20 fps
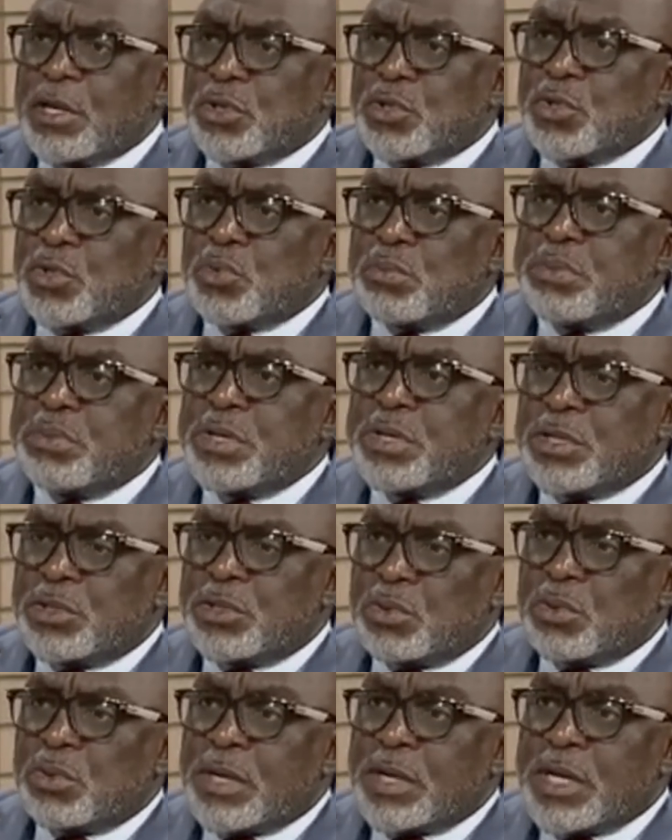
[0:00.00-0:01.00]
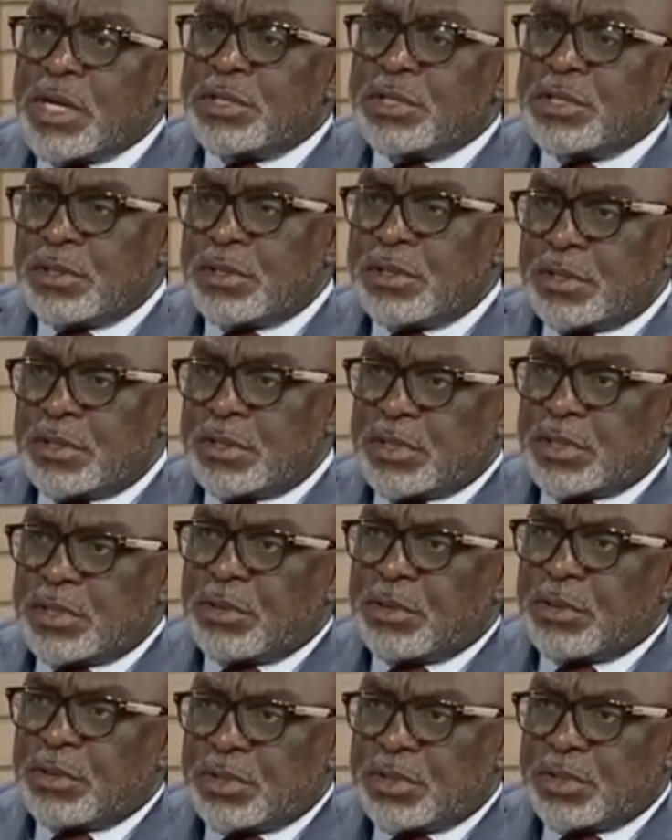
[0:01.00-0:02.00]
should be to read the
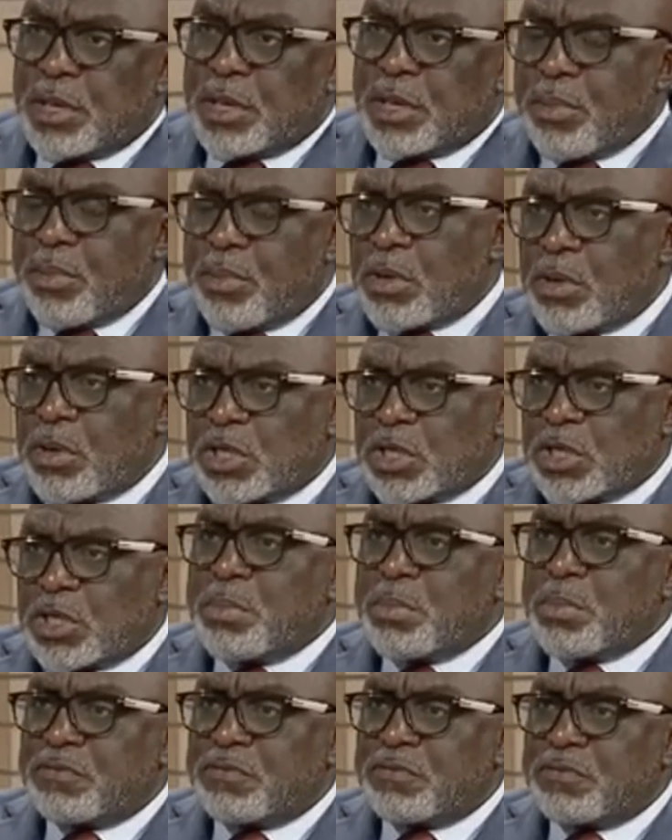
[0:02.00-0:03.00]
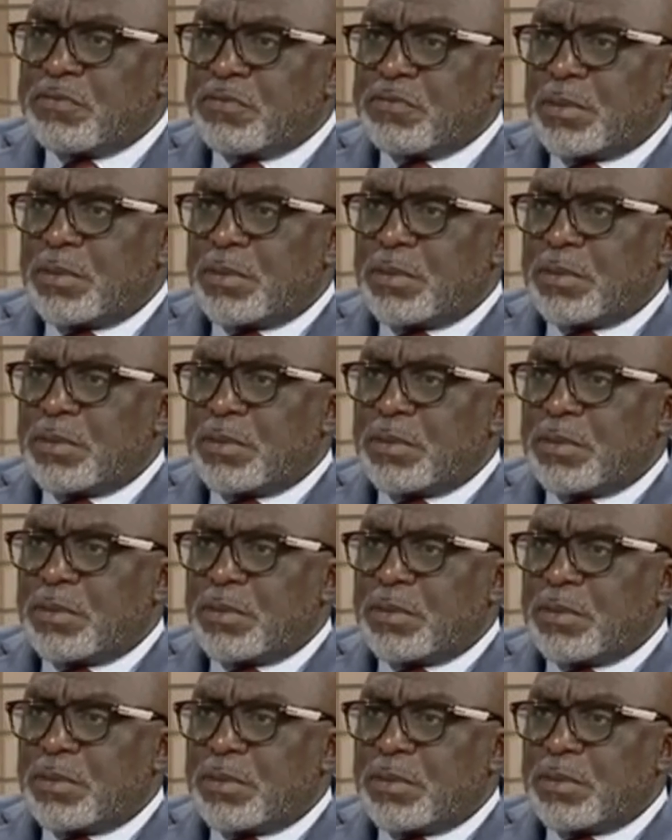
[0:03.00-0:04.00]
security report coming from the office
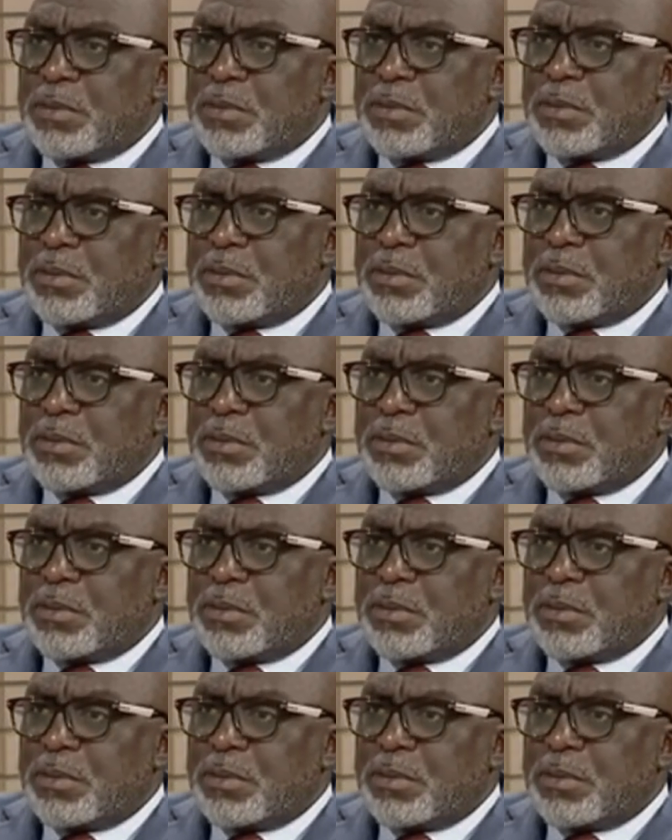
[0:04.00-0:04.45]
of DSS.